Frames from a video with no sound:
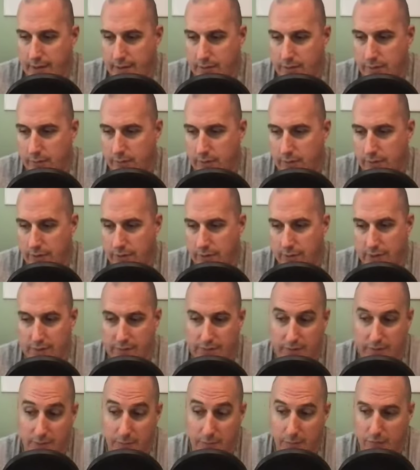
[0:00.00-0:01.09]
That's one of the
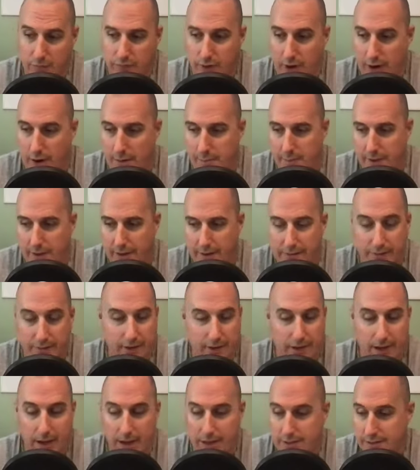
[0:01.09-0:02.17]
things that prescribed
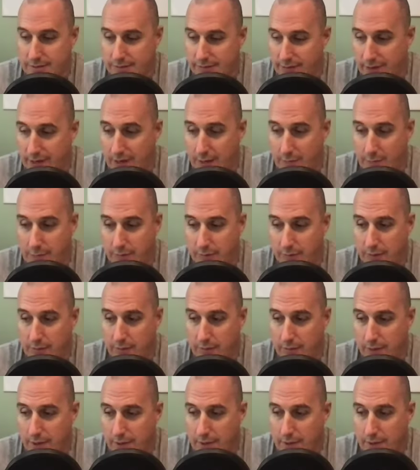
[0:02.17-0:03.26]
medications that help
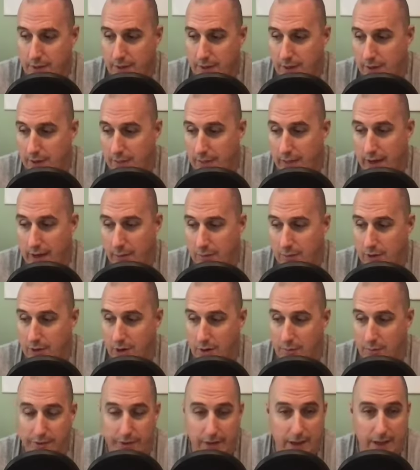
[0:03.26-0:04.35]

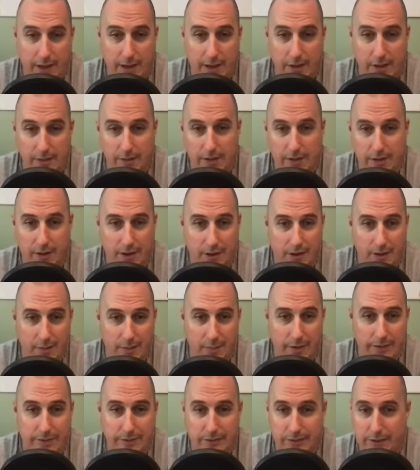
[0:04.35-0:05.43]
calm you down,
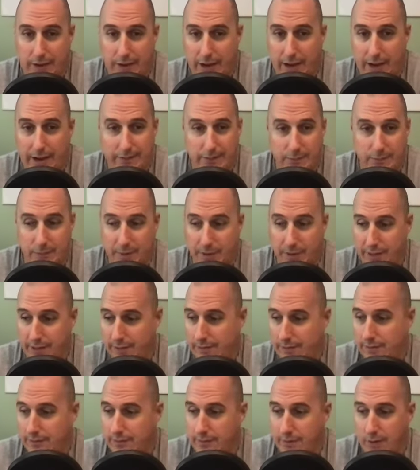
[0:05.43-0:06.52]

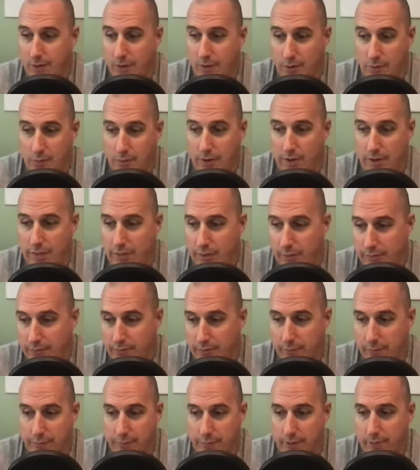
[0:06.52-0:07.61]
benzodiazepines, along with
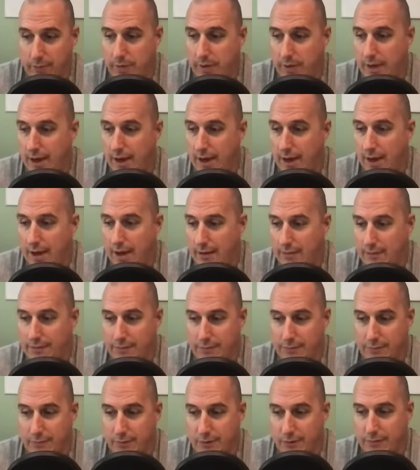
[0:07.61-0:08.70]
some PPIs
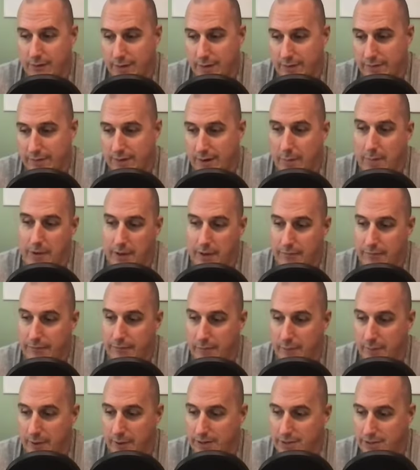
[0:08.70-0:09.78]
as far as that stomach
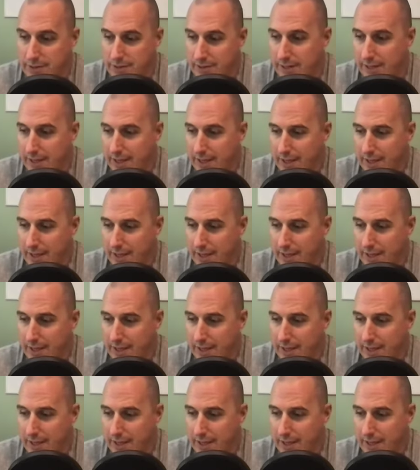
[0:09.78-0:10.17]
inflammation.